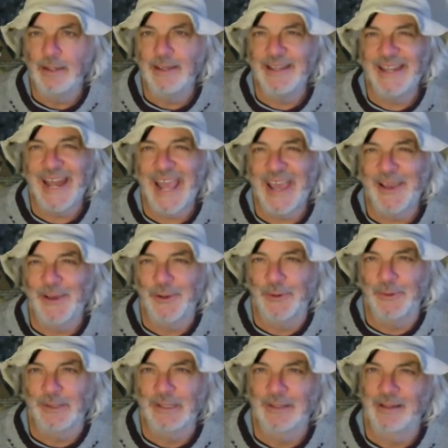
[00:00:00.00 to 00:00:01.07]

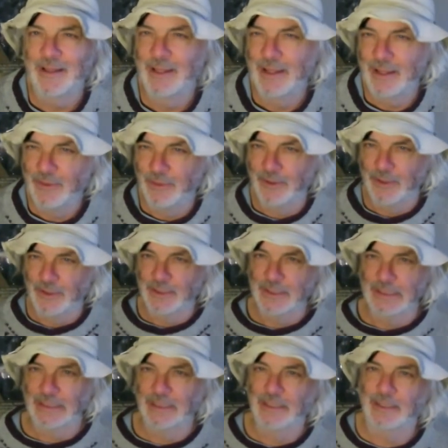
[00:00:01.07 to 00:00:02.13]
No,
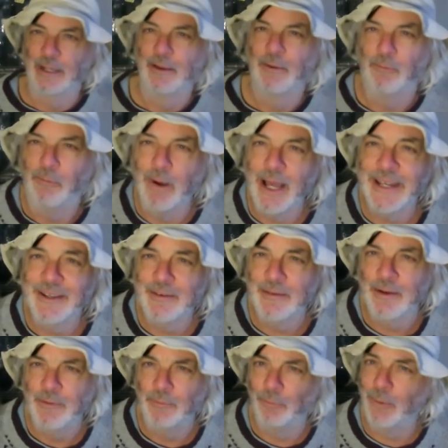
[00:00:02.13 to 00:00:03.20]
there's
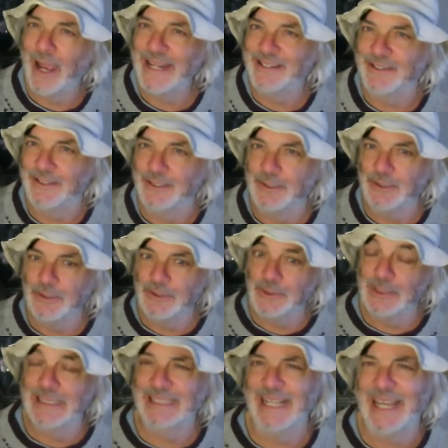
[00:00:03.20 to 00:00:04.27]
1 writer
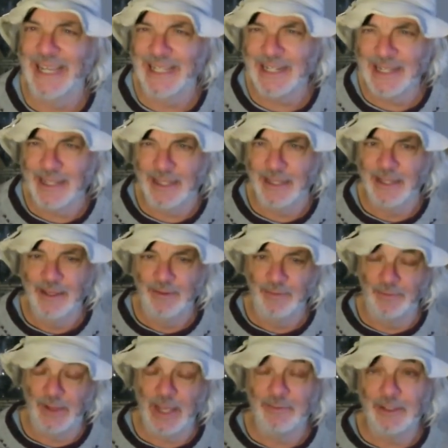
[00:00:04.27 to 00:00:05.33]
who said
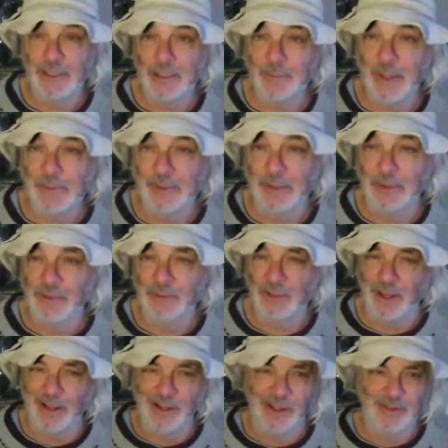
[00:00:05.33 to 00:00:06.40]
500 people
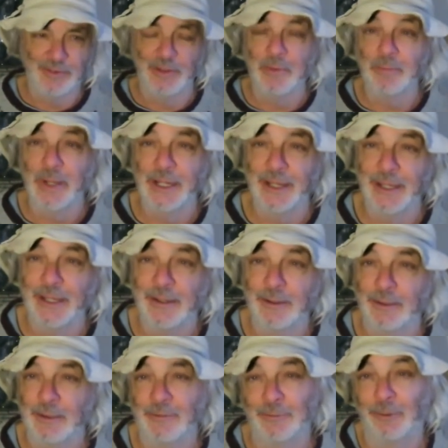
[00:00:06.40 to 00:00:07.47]
saw
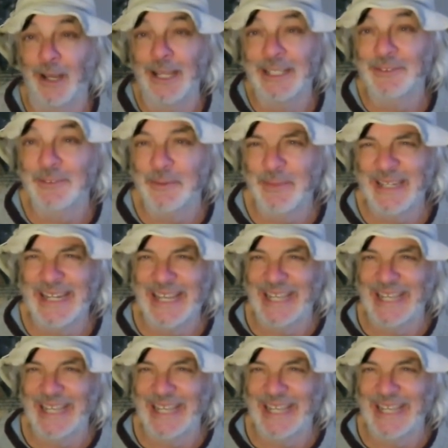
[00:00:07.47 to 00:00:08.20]
somebody rise from the